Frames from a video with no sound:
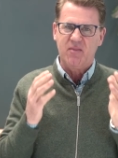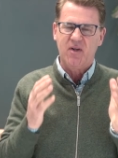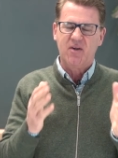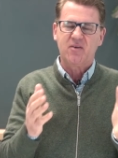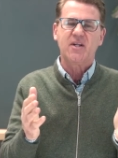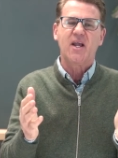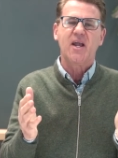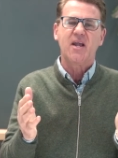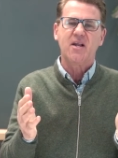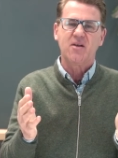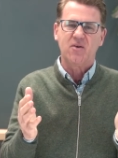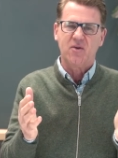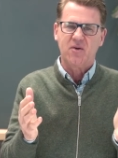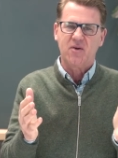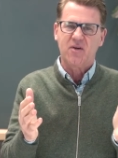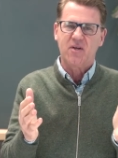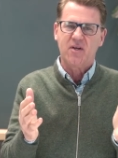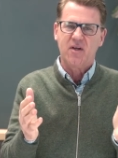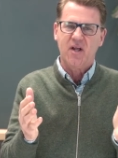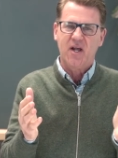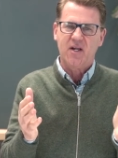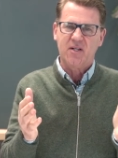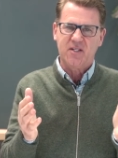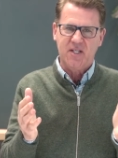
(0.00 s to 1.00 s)
okay, Lord,
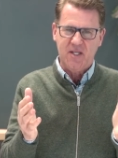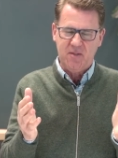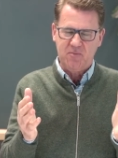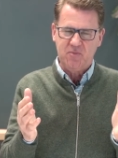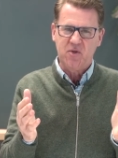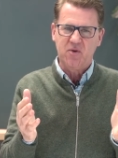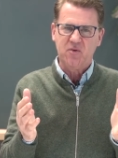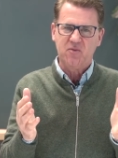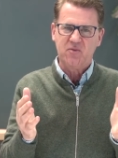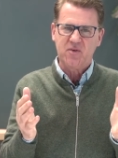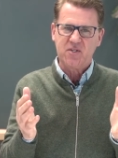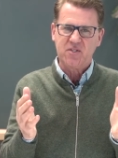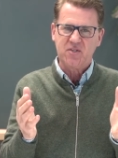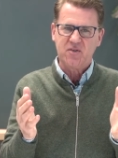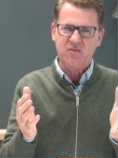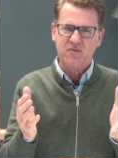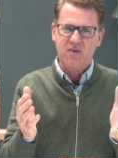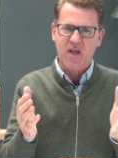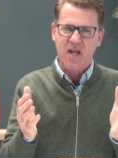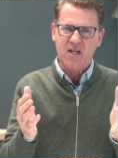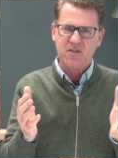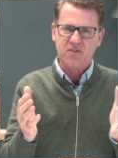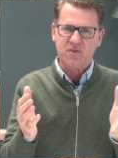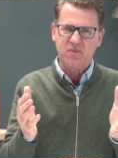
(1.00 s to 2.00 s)
I keep doing what
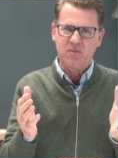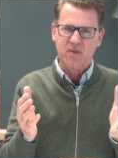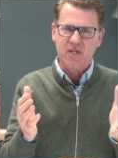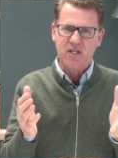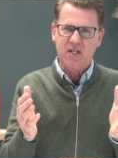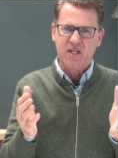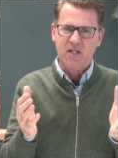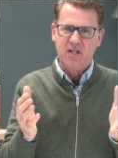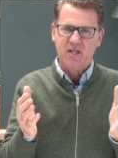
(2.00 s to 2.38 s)
you've asked me,